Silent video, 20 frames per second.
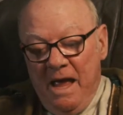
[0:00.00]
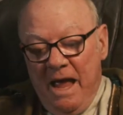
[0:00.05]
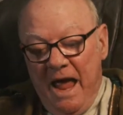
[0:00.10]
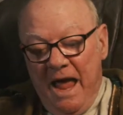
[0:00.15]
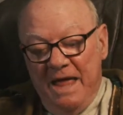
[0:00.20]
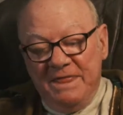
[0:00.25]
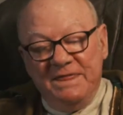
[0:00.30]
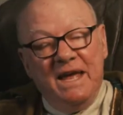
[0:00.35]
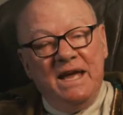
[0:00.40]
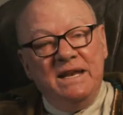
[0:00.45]

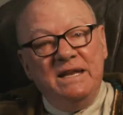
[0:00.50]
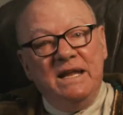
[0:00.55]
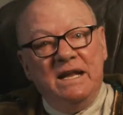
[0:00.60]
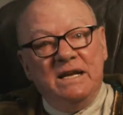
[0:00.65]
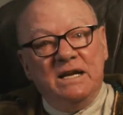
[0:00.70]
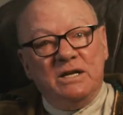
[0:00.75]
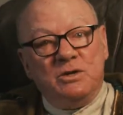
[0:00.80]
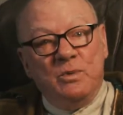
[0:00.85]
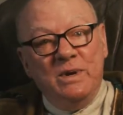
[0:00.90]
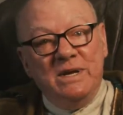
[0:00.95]
And then in
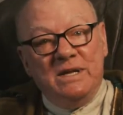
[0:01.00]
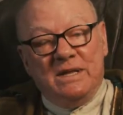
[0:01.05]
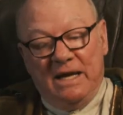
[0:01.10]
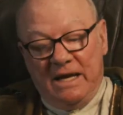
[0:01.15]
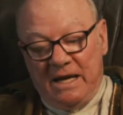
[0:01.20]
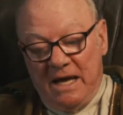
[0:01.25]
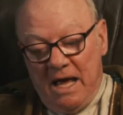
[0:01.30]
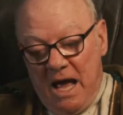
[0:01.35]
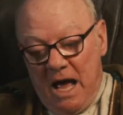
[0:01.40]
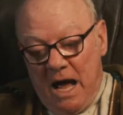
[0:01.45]
a
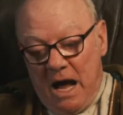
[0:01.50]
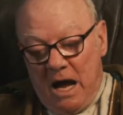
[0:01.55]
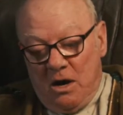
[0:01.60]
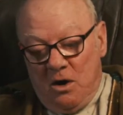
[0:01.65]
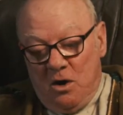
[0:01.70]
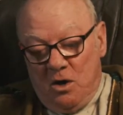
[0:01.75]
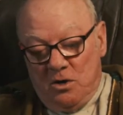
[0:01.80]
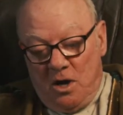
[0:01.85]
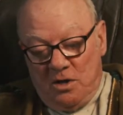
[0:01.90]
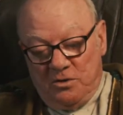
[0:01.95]
twinkling I
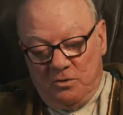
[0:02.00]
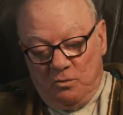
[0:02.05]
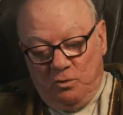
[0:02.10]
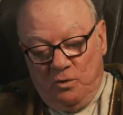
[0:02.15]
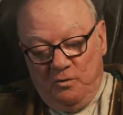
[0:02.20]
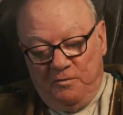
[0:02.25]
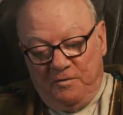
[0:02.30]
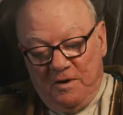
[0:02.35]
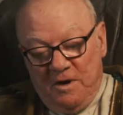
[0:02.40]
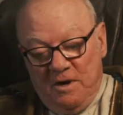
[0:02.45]
heard on the
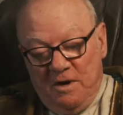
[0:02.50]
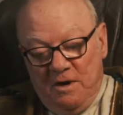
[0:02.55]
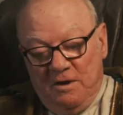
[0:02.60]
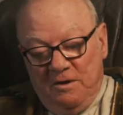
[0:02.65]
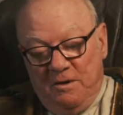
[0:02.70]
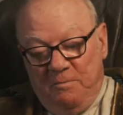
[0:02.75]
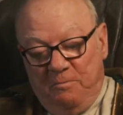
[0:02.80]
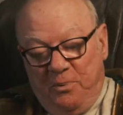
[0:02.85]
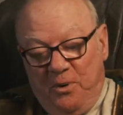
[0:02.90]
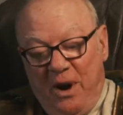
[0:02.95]
roof
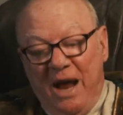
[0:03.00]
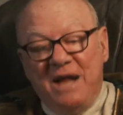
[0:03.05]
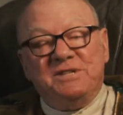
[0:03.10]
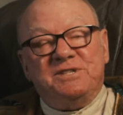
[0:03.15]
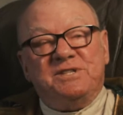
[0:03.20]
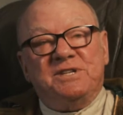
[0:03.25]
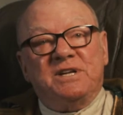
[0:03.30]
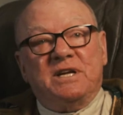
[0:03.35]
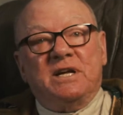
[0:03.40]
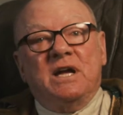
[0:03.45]
the
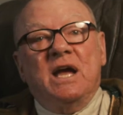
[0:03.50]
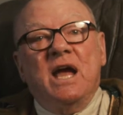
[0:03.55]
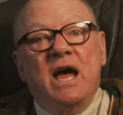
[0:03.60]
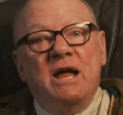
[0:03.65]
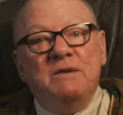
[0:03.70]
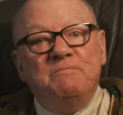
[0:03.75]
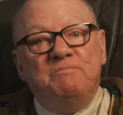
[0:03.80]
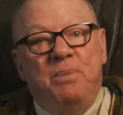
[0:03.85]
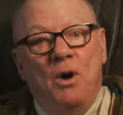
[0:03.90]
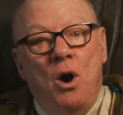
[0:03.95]
prancing
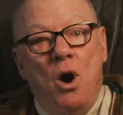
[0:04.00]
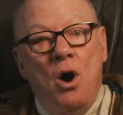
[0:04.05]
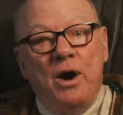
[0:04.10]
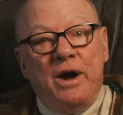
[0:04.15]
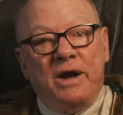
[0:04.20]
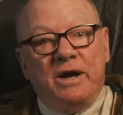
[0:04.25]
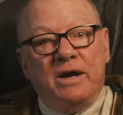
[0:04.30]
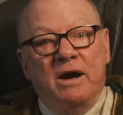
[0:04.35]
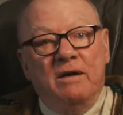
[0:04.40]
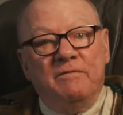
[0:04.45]
and
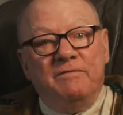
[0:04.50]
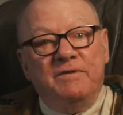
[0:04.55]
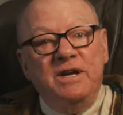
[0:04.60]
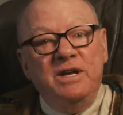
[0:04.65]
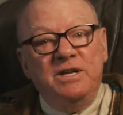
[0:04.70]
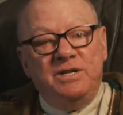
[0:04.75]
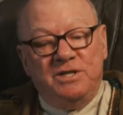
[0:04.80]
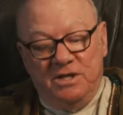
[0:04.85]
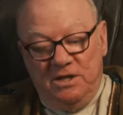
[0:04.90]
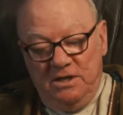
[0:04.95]
pawing of
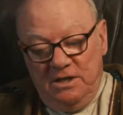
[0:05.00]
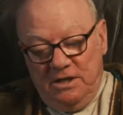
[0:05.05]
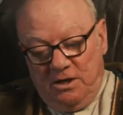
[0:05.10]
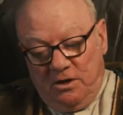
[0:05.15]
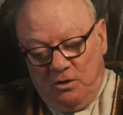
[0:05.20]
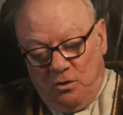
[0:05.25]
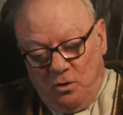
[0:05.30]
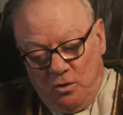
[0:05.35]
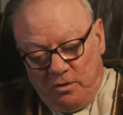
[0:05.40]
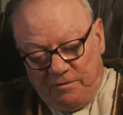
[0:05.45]
each
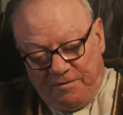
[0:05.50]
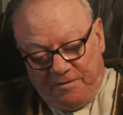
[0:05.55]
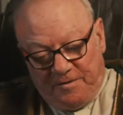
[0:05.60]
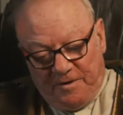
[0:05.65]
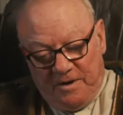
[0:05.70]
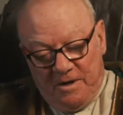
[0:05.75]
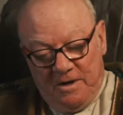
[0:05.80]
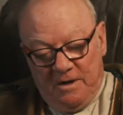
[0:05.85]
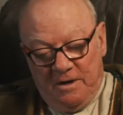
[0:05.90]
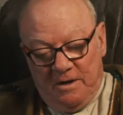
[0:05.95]
little hoof.
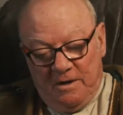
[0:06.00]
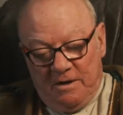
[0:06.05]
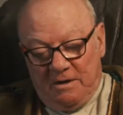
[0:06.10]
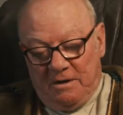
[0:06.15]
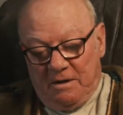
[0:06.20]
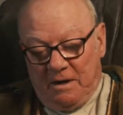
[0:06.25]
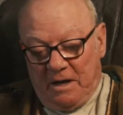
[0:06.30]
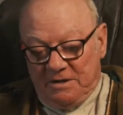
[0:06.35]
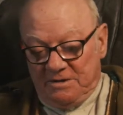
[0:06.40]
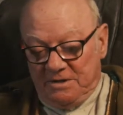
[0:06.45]

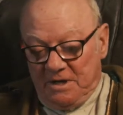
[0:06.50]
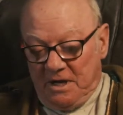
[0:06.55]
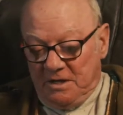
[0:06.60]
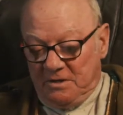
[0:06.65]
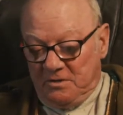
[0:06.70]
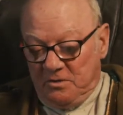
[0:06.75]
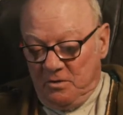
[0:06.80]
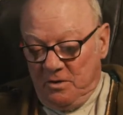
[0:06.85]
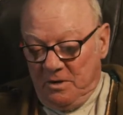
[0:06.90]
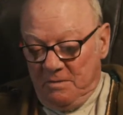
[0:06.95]
As I
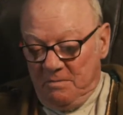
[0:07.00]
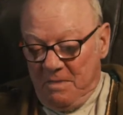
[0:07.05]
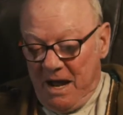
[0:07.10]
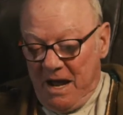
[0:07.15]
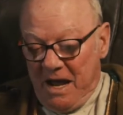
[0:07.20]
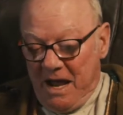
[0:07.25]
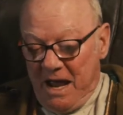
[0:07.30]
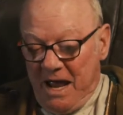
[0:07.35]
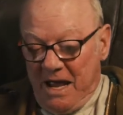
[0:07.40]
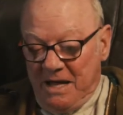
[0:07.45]
drew in my
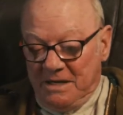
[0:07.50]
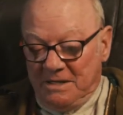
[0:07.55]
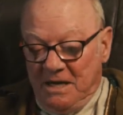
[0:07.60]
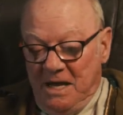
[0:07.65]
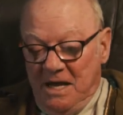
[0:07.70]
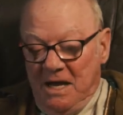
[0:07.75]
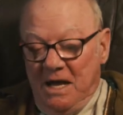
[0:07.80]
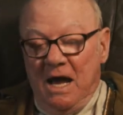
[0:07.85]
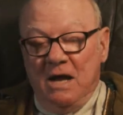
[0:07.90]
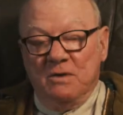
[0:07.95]
hand
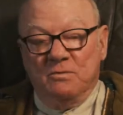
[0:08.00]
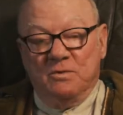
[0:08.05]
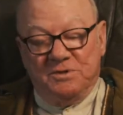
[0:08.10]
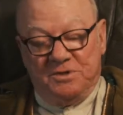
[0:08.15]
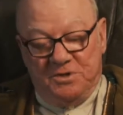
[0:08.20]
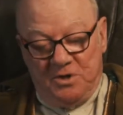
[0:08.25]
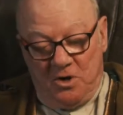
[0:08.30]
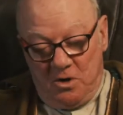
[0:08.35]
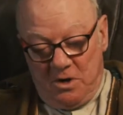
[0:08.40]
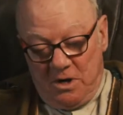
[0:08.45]
and was
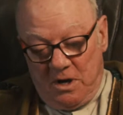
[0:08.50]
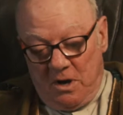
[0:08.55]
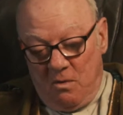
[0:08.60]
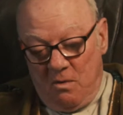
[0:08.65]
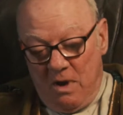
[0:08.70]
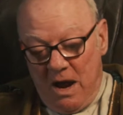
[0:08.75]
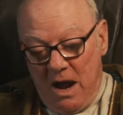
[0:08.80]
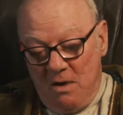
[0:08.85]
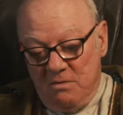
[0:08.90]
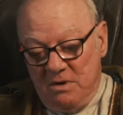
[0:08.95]
turning
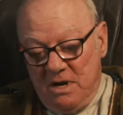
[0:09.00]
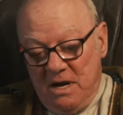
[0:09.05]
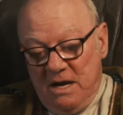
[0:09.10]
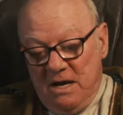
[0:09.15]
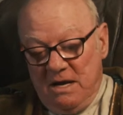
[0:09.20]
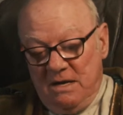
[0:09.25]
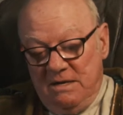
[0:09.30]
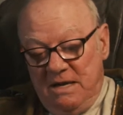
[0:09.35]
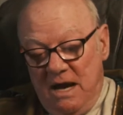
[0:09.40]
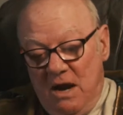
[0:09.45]
around,
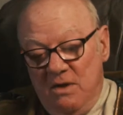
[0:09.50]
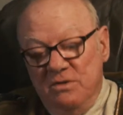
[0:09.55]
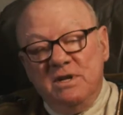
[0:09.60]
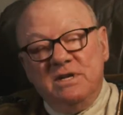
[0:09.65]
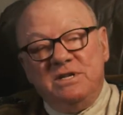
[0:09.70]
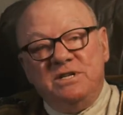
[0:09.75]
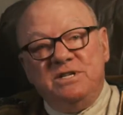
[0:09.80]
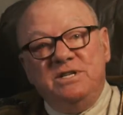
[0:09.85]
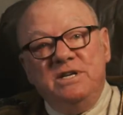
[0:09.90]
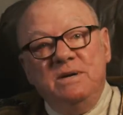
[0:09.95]
down the
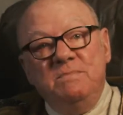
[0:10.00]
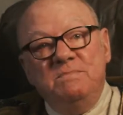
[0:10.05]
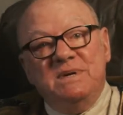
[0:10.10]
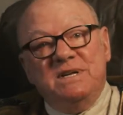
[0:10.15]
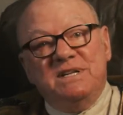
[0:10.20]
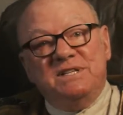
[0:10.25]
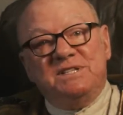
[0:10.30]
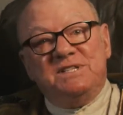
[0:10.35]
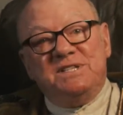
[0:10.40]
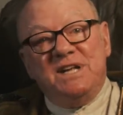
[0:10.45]

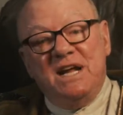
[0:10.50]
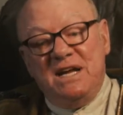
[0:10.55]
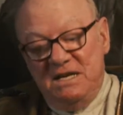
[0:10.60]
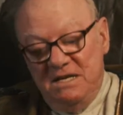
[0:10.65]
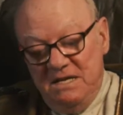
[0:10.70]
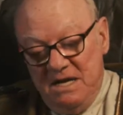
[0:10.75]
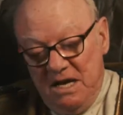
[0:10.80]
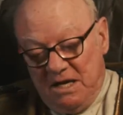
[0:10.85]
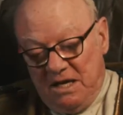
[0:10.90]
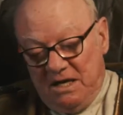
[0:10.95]
chimney
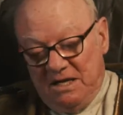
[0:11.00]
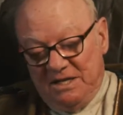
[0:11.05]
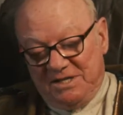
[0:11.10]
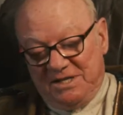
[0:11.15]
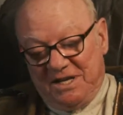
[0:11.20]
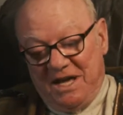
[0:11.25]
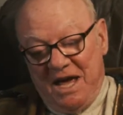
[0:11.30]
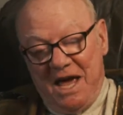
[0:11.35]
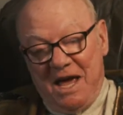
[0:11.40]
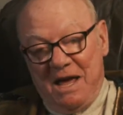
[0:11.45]
St. Nicholas
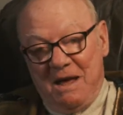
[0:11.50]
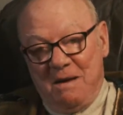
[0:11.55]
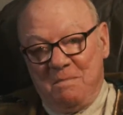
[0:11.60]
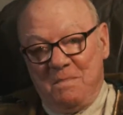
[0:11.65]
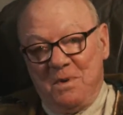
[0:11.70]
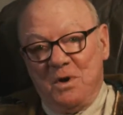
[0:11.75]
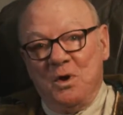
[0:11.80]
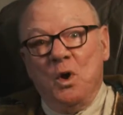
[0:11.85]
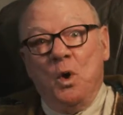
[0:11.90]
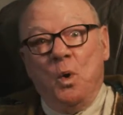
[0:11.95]
came
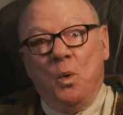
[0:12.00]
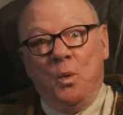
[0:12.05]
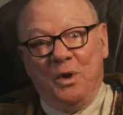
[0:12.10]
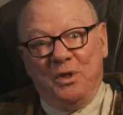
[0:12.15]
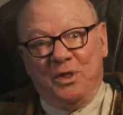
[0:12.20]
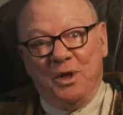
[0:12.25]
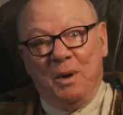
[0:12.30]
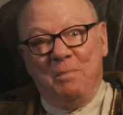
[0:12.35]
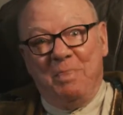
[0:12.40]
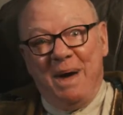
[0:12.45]

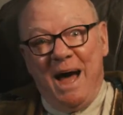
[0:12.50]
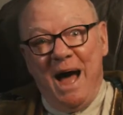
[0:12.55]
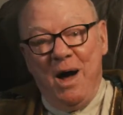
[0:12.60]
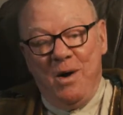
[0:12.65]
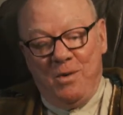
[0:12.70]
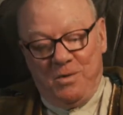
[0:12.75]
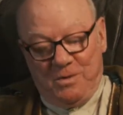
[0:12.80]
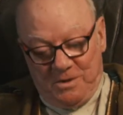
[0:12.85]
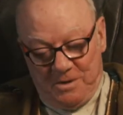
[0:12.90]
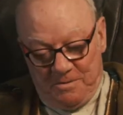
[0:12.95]
with a
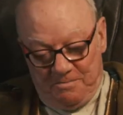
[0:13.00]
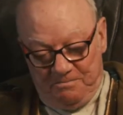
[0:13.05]
bound.